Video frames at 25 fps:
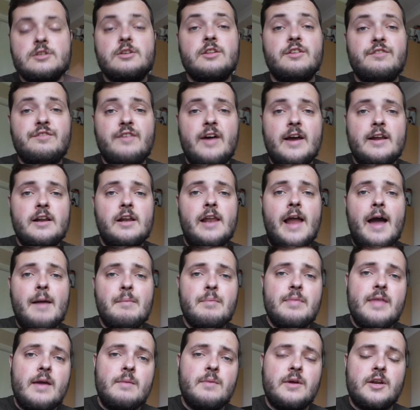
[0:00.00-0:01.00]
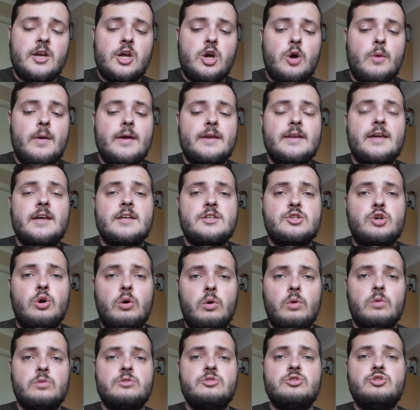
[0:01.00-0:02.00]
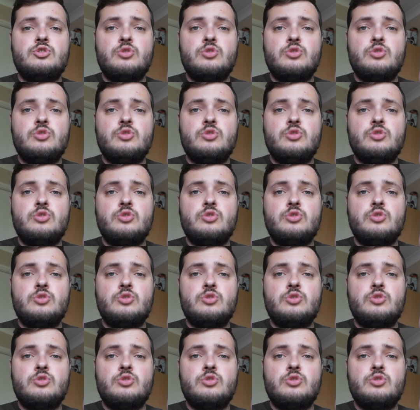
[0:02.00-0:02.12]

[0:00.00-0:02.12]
So the final app then we're going to go in is called